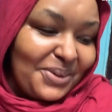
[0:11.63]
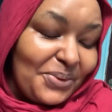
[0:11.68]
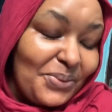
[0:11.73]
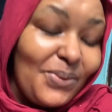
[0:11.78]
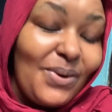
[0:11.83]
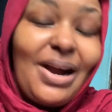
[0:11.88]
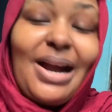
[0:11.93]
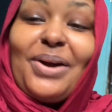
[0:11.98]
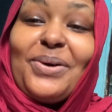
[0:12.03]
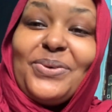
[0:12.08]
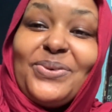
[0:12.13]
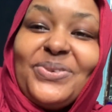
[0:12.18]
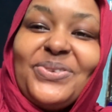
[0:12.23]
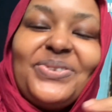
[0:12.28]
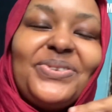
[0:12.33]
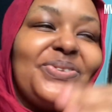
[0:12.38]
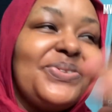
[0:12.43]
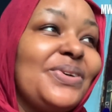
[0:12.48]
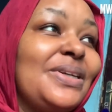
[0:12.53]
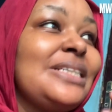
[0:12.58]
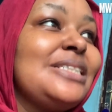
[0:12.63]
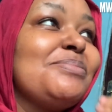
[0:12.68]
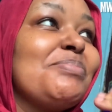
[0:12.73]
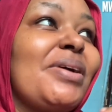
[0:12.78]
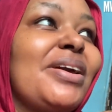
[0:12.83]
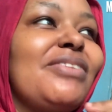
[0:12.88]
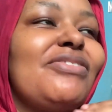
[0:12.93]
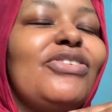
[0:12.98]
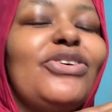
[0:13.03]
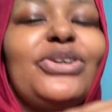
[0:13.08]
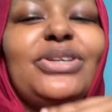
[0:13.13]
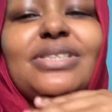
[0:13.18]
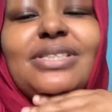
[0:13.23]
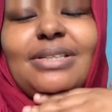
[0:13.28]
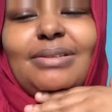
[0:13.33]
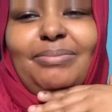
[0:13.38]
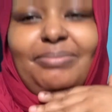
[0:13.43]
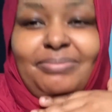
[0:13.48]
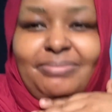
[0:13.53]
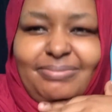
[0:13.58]
Wow, where is my voice?
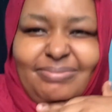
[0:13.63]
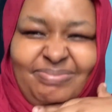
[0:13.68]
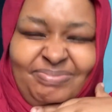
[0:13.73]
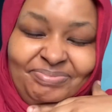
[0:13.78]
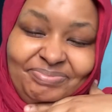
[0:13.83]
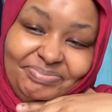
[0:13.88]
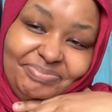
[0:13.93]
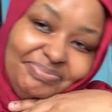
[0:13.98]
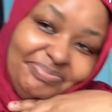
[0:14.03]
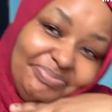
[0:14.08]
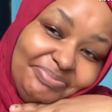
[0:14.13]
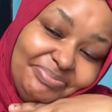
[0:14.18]
This